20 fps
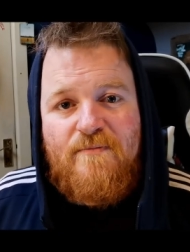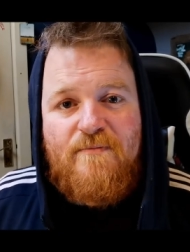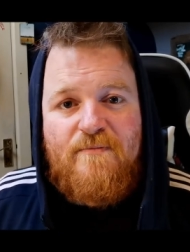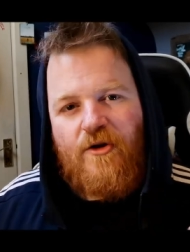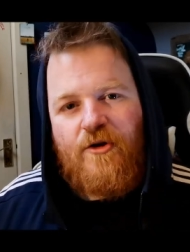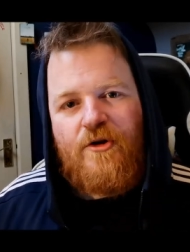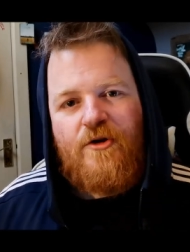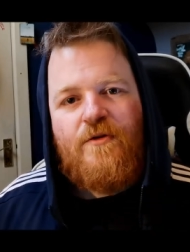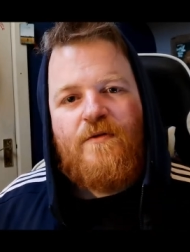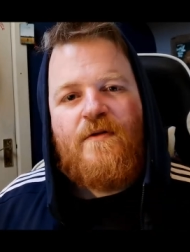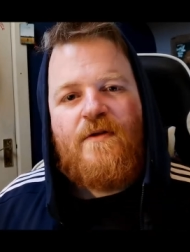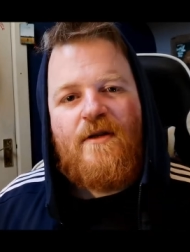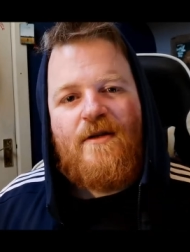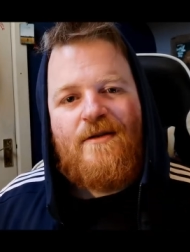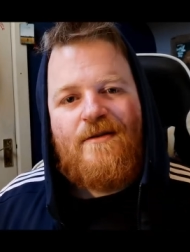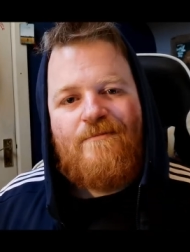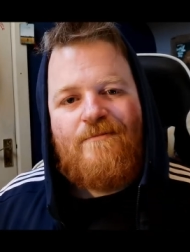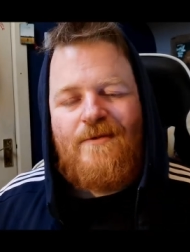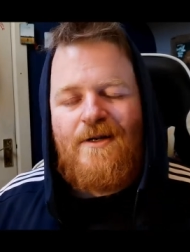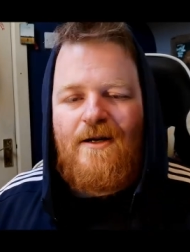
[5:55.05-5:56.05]
Another good
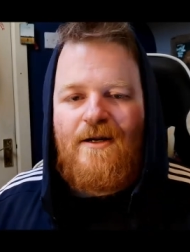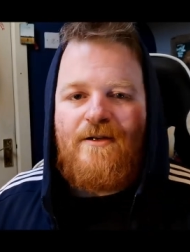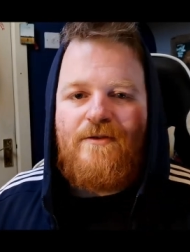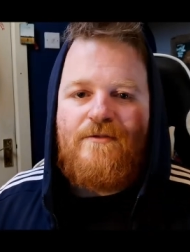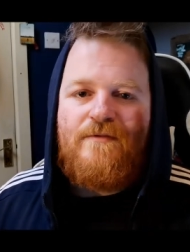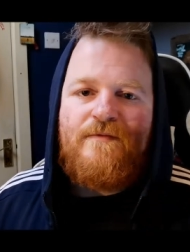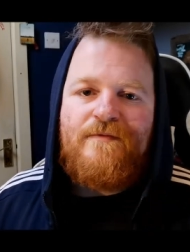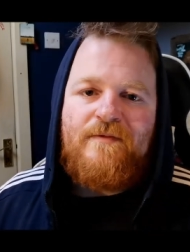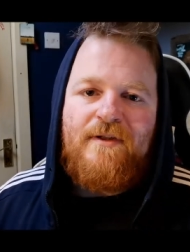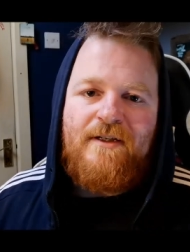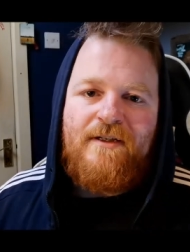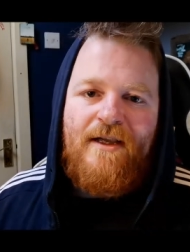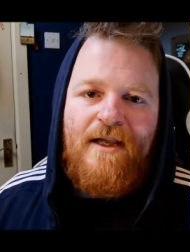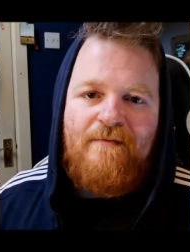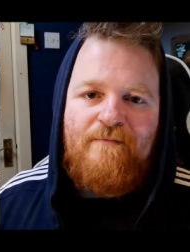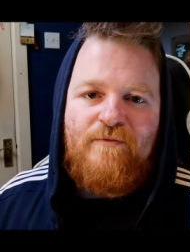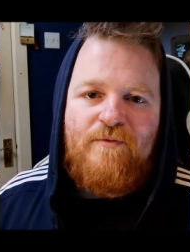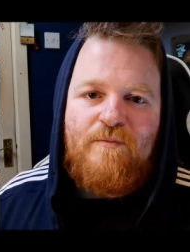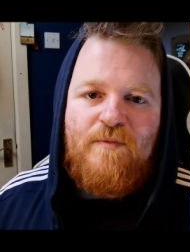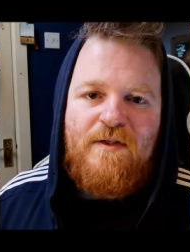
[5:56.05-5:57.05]
thing kind of that
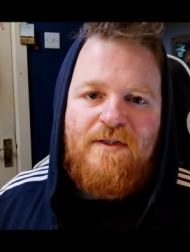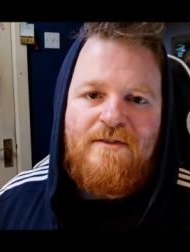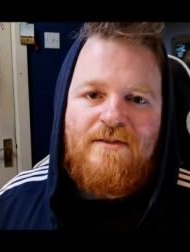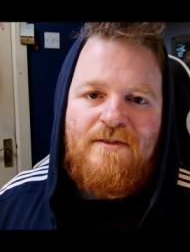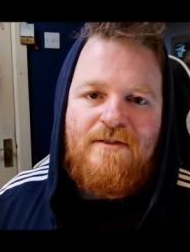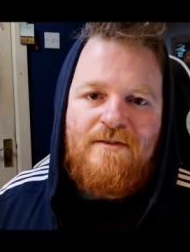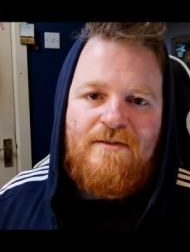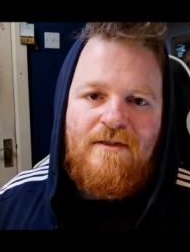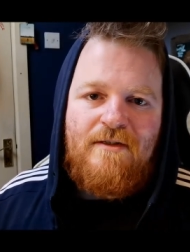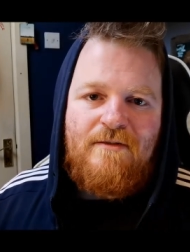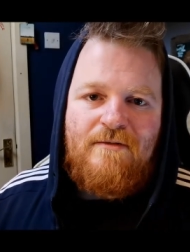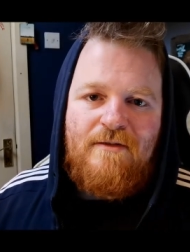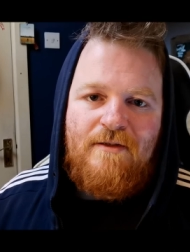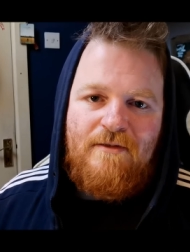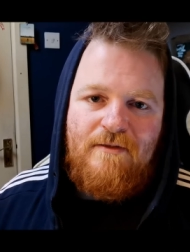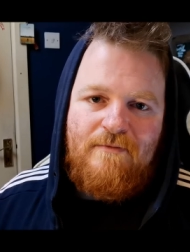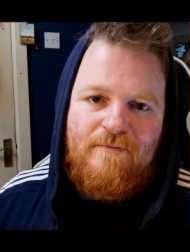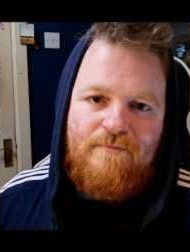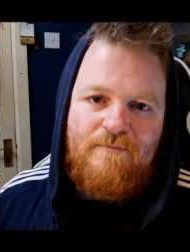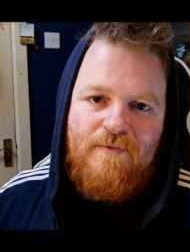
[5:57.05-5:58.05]
came from this is that,
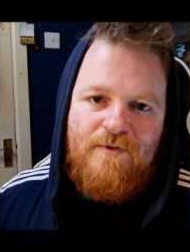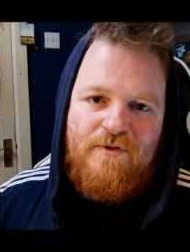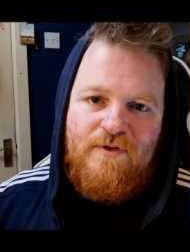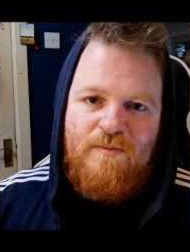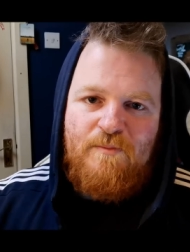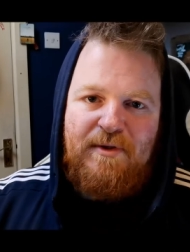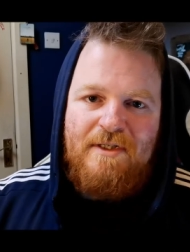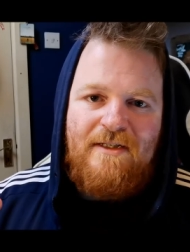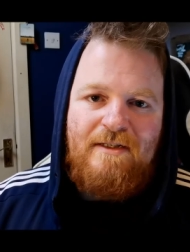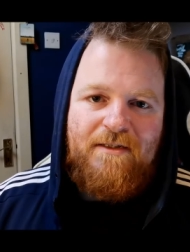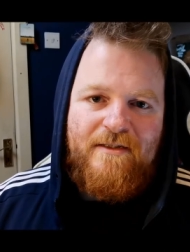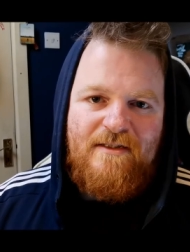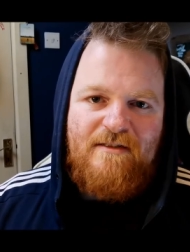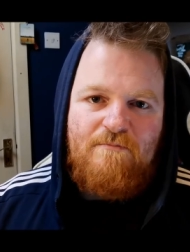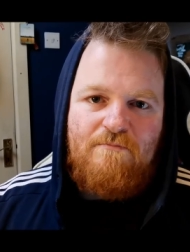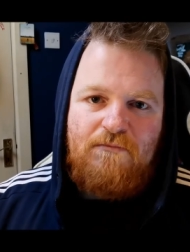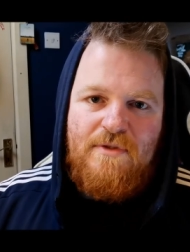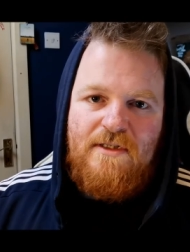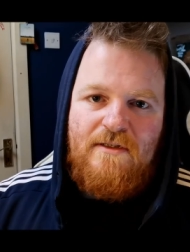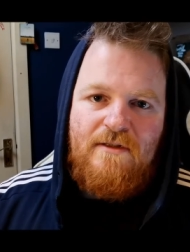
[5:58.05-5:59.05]
like, there's billions
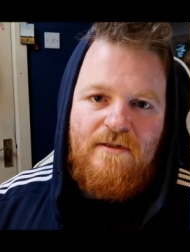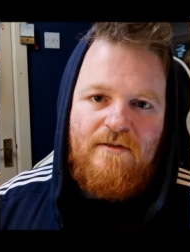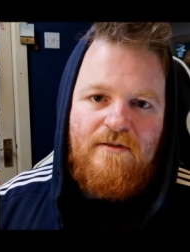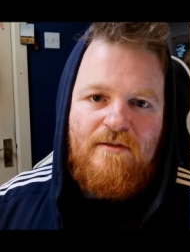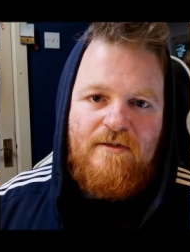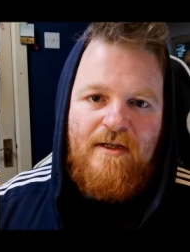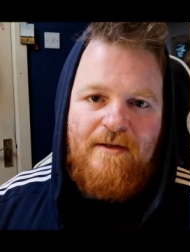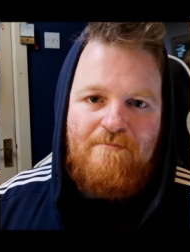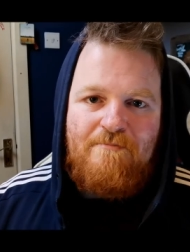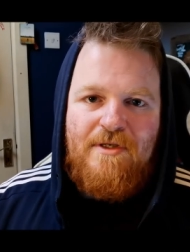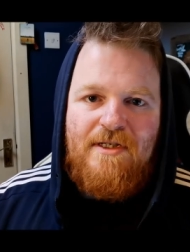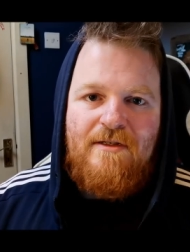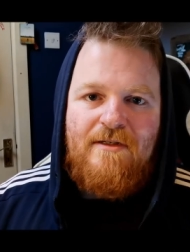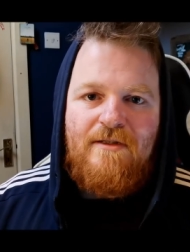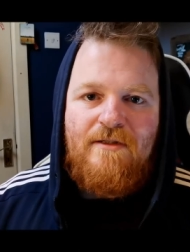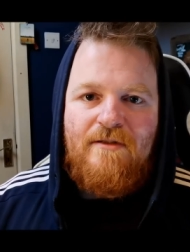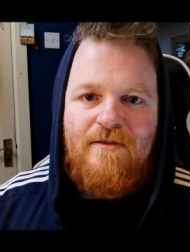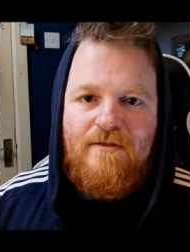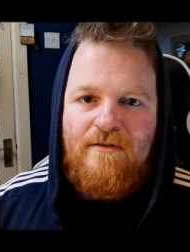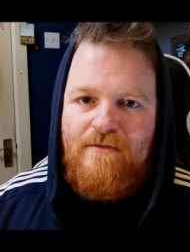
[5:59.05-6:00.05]
and billions and
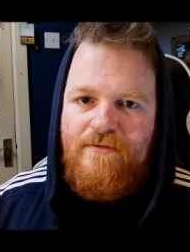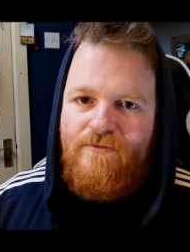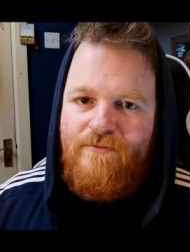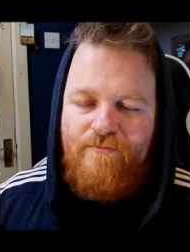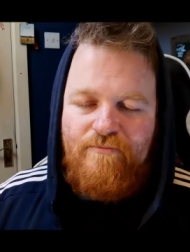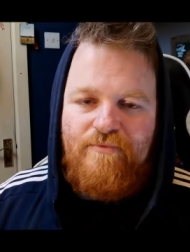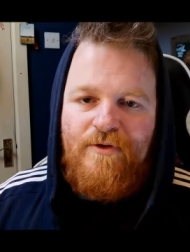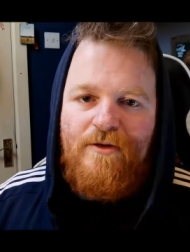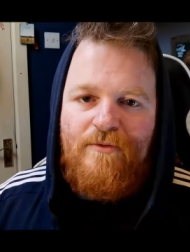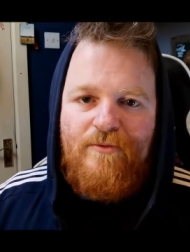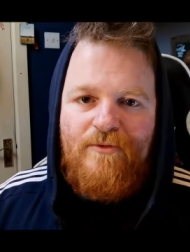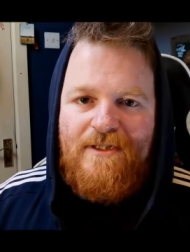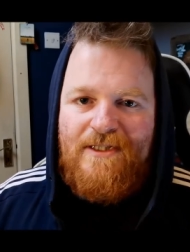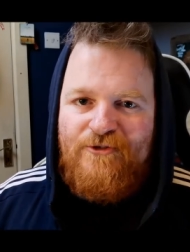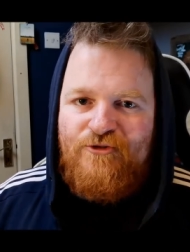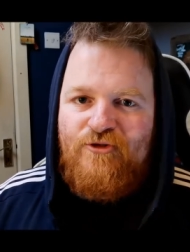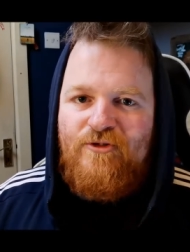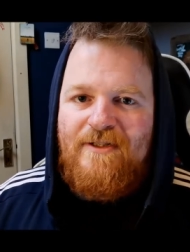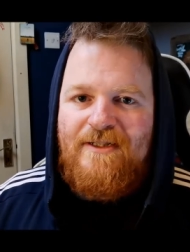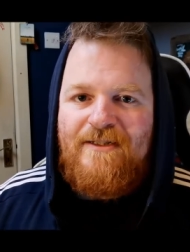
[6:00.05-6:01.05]
billions, probably
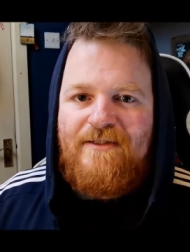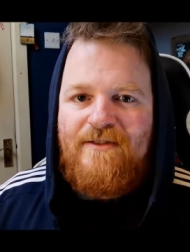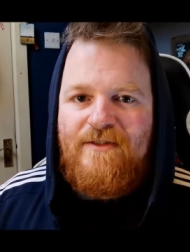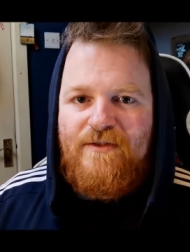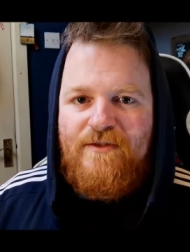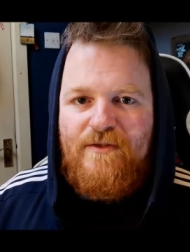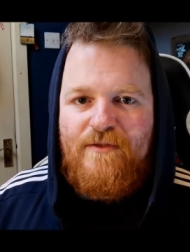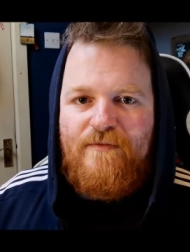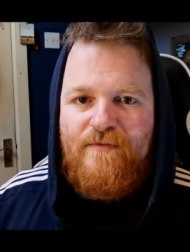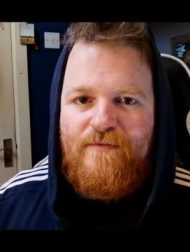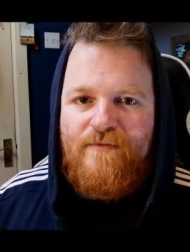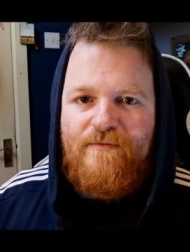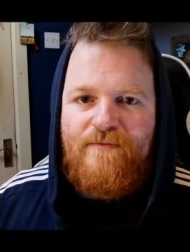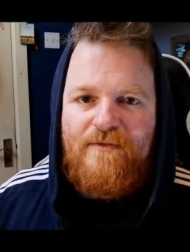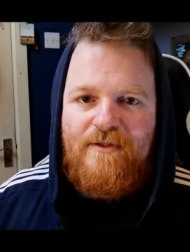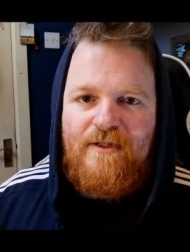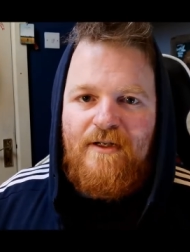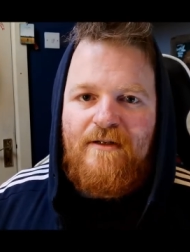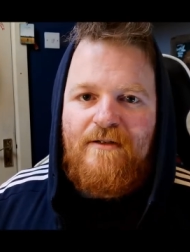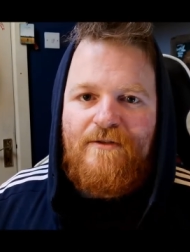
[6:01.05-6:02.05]
trillions of
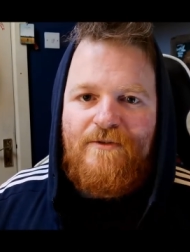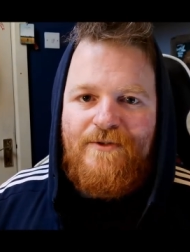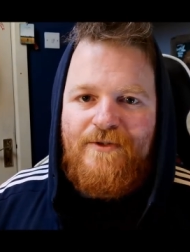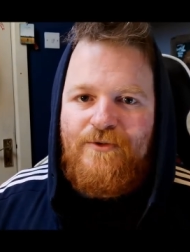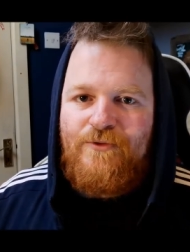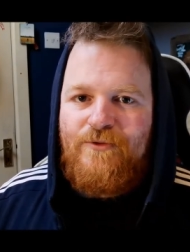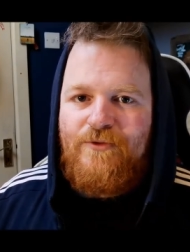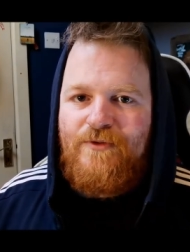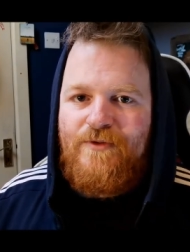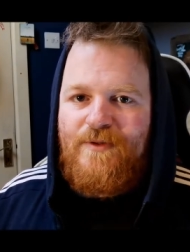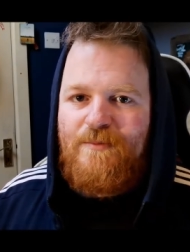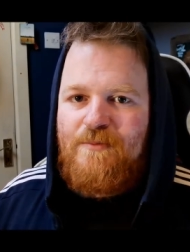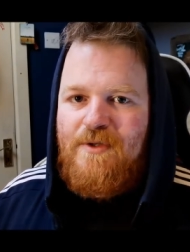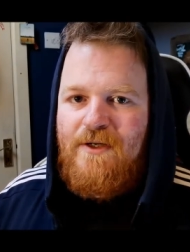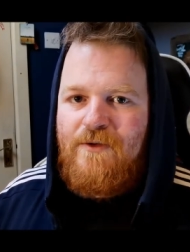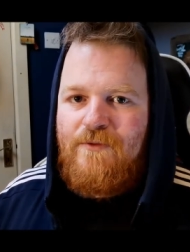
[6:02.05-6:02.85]
dollars, euros and